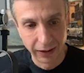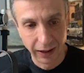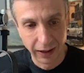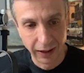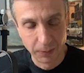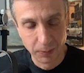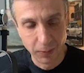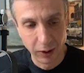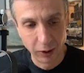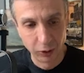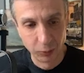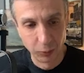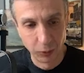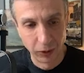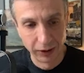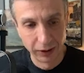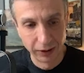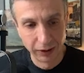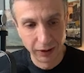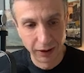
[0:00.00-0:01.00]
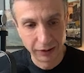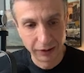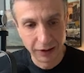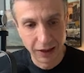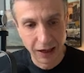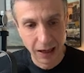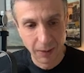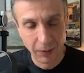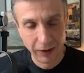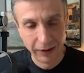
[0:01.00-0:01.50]
at
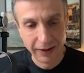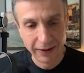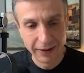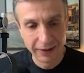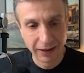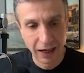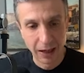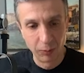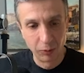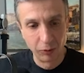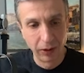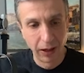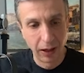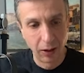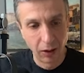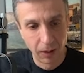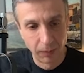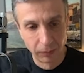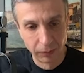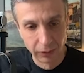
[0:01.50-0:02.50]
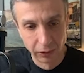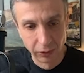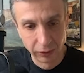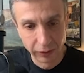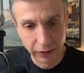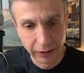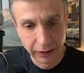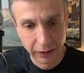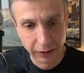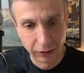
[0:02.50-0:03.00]
betterdwelling.com, and this time around I'm
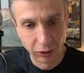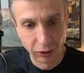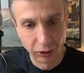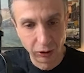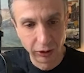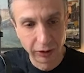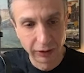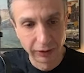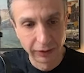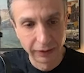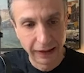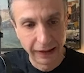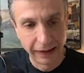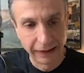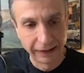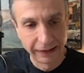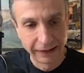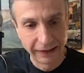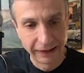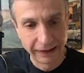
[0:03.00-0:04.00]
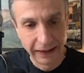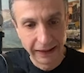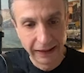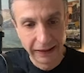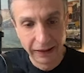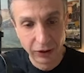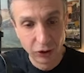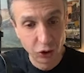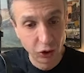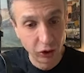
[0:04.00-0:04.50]
looking at an article titled
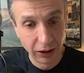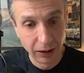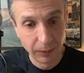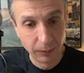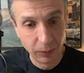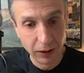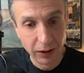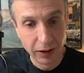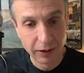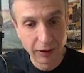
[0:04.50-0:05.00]
Canadian GDP